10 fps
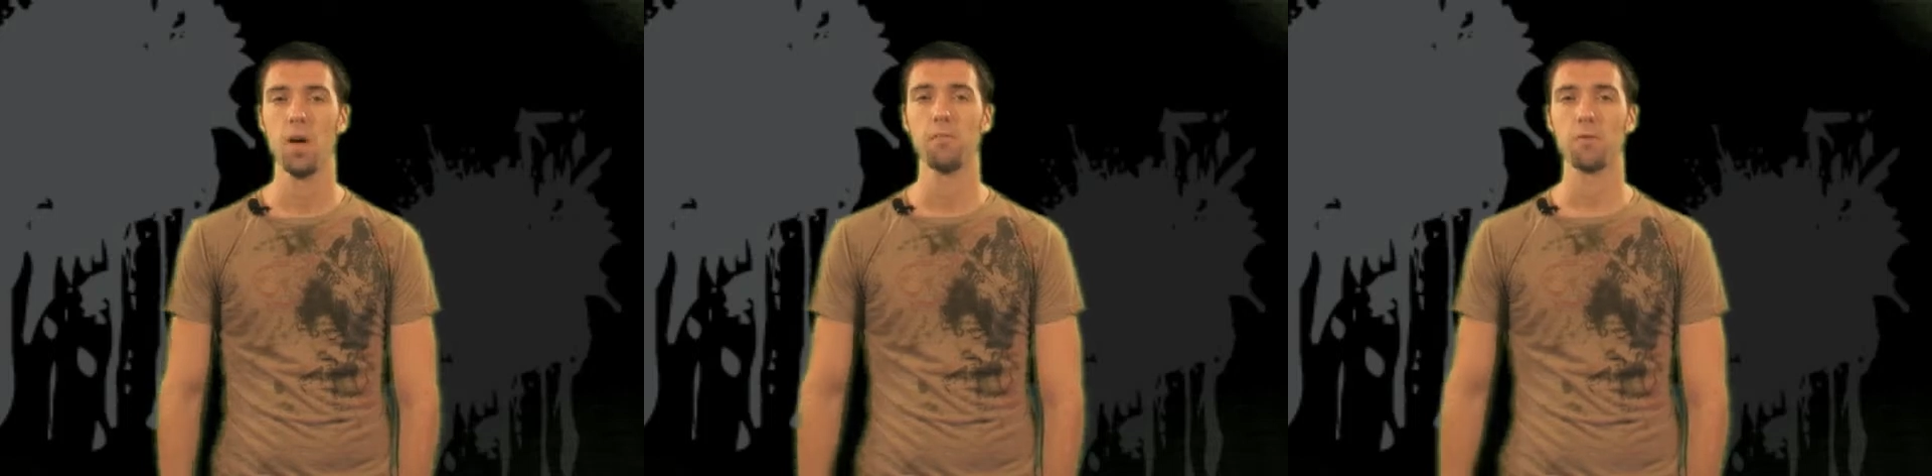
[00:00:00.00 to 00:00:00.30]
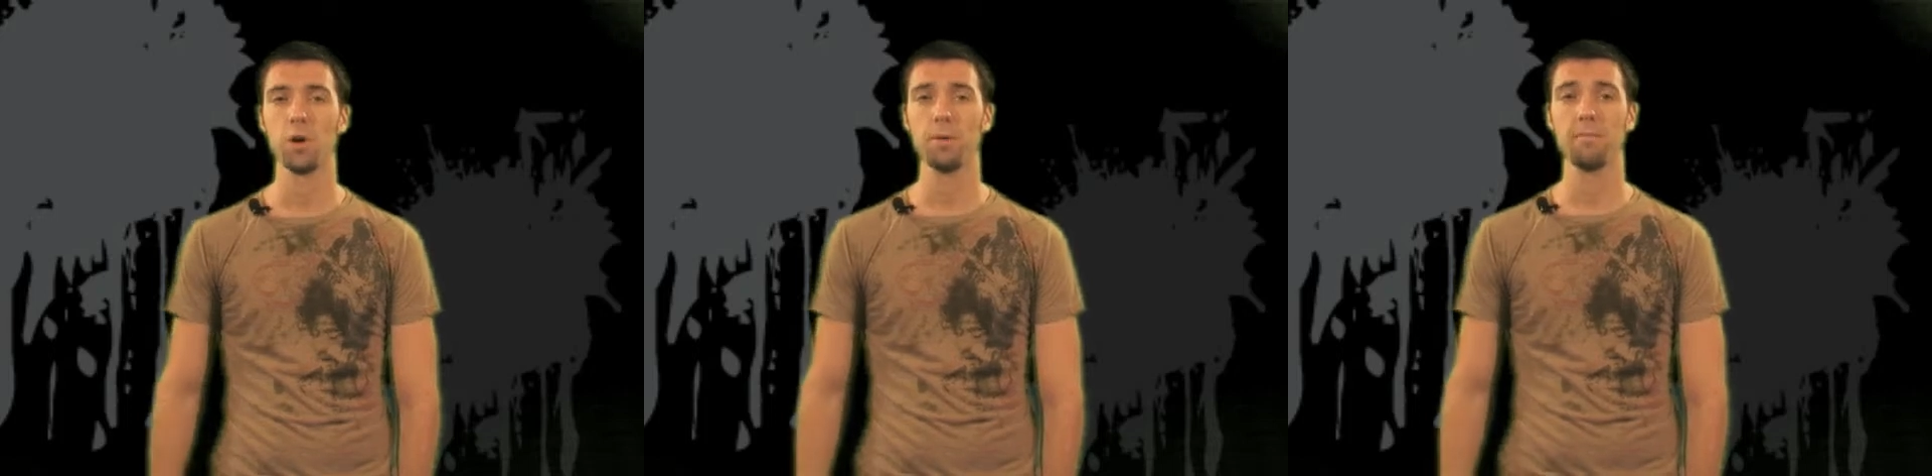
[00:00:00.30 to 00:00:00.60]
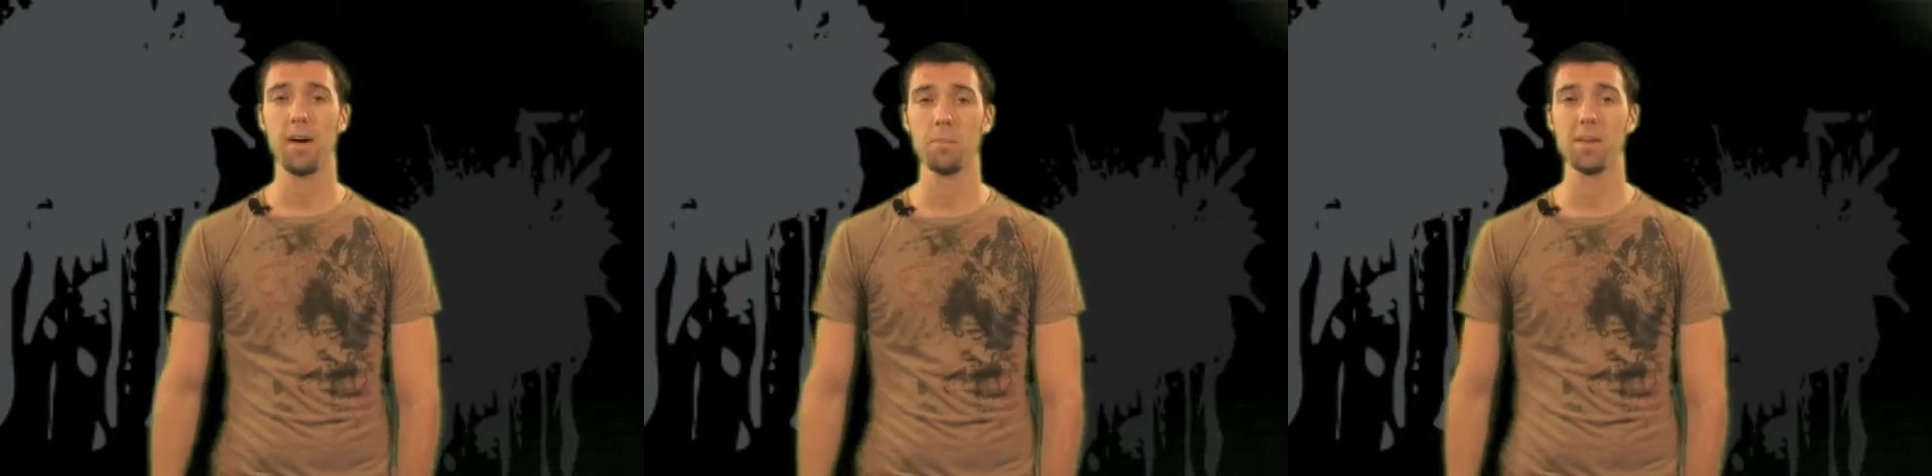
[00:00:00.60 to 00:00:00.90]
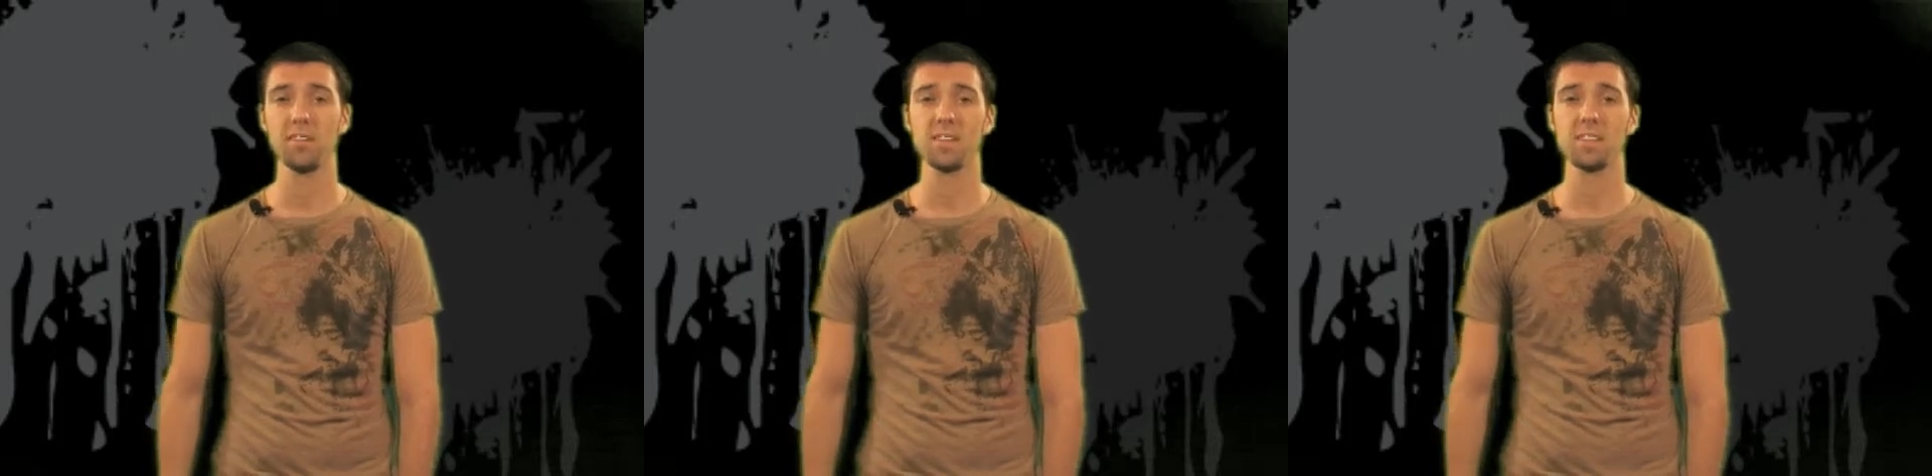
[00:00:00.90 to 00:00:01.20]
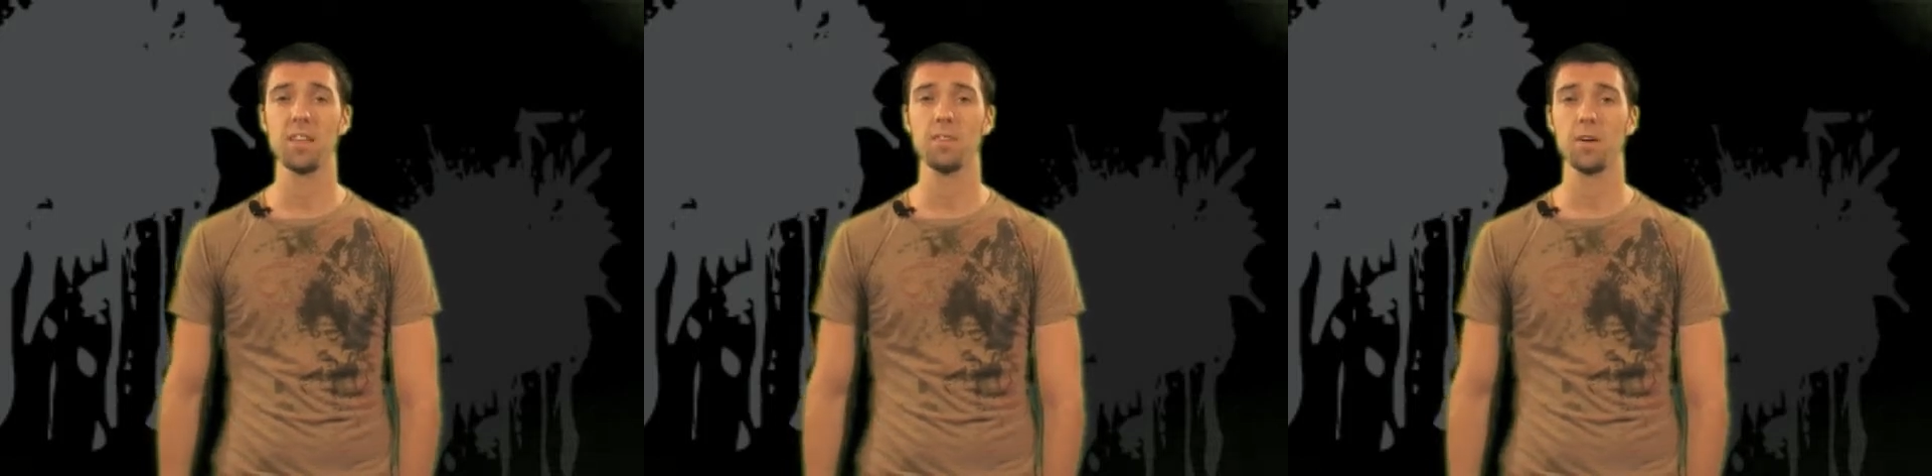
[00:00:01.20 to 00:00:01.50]
For all you
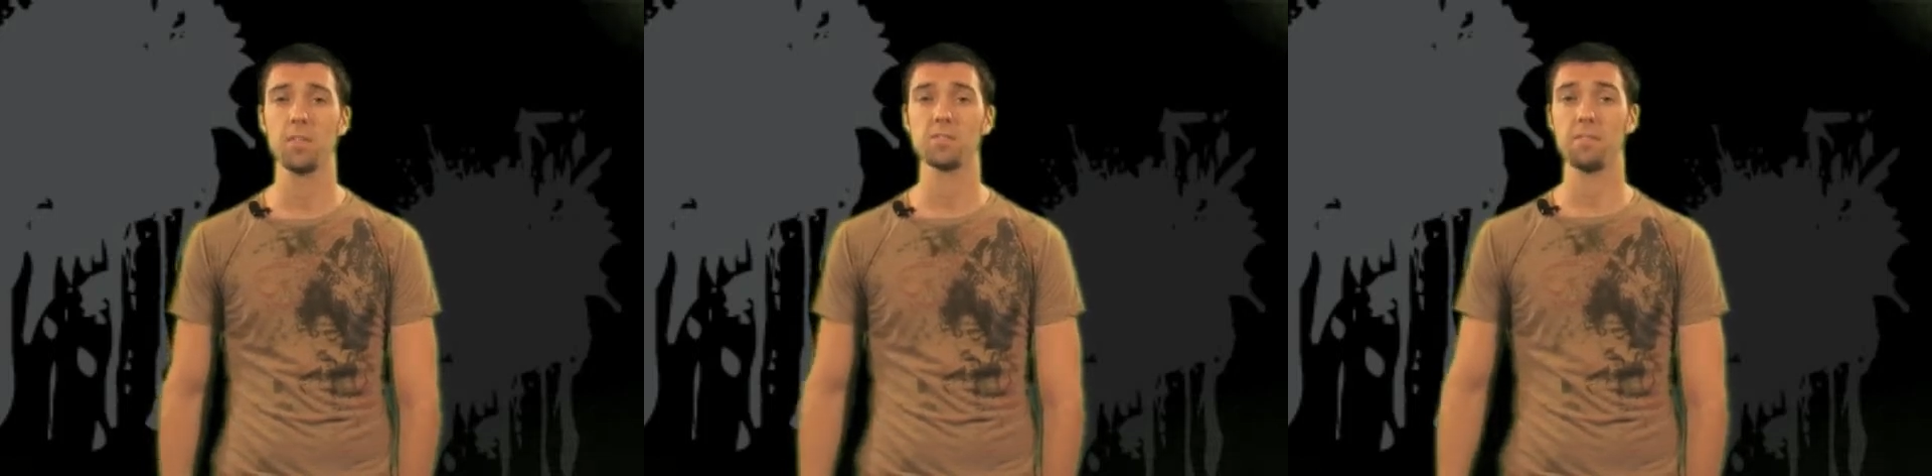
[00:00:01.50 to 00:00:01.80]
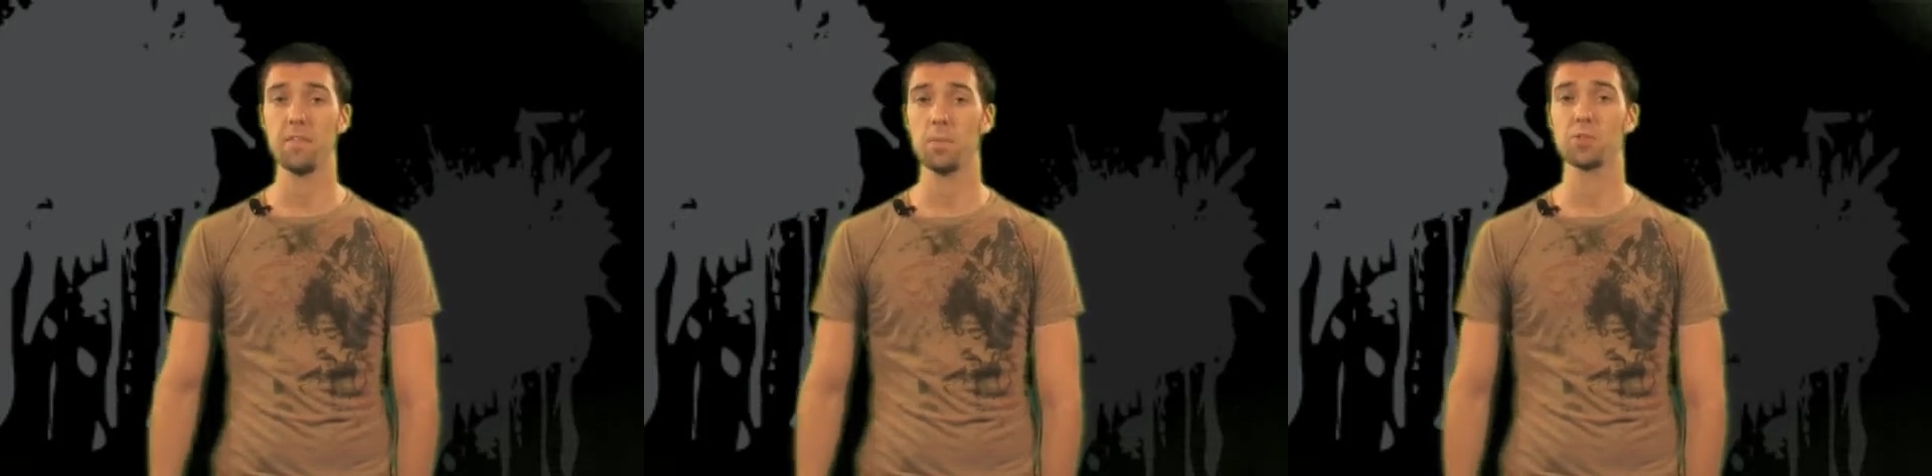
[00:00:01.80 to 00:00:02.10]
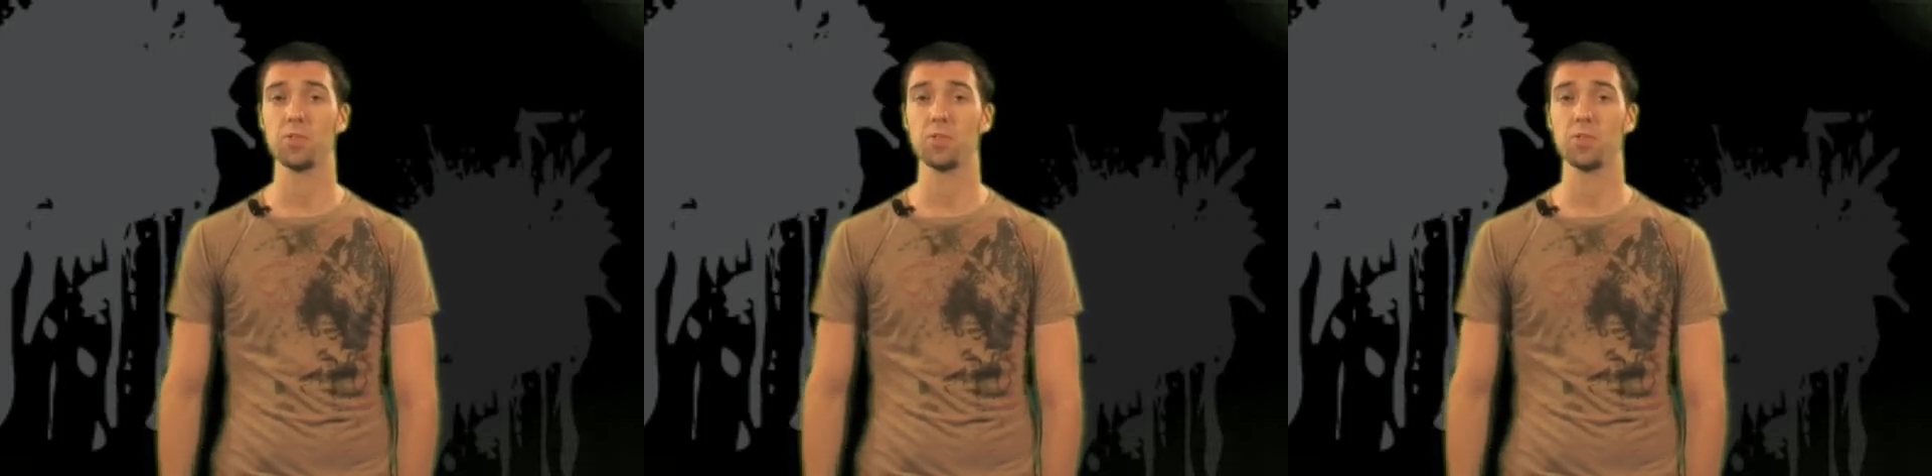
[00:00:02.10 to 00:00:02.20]
environmentalists out there, there's a film